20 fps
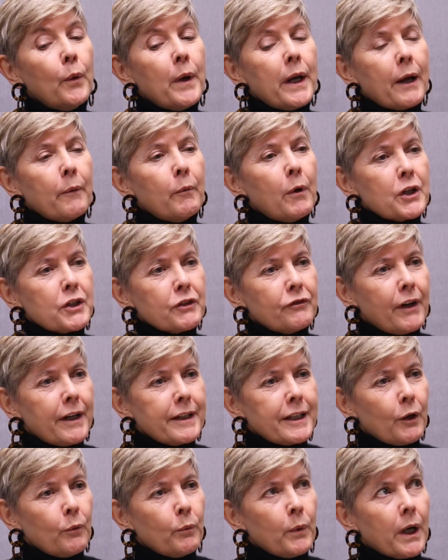in, I want to
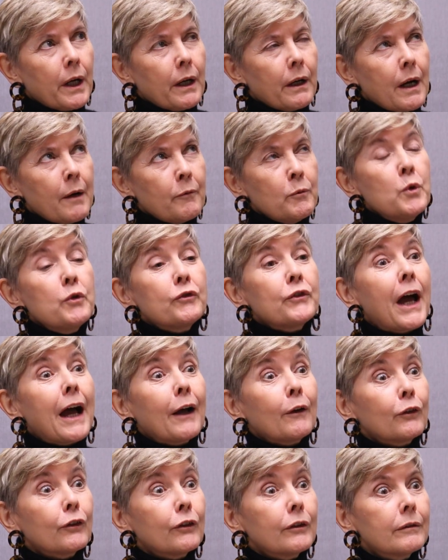find out where I've moved
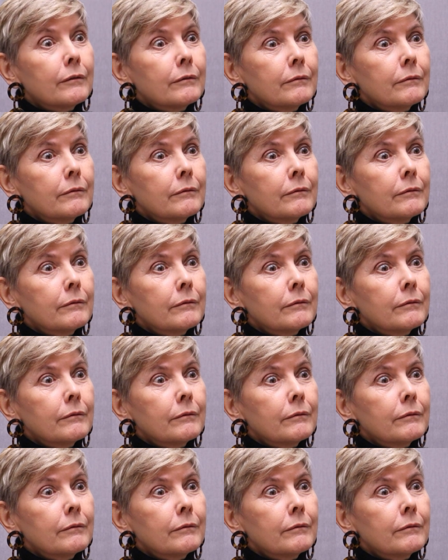house.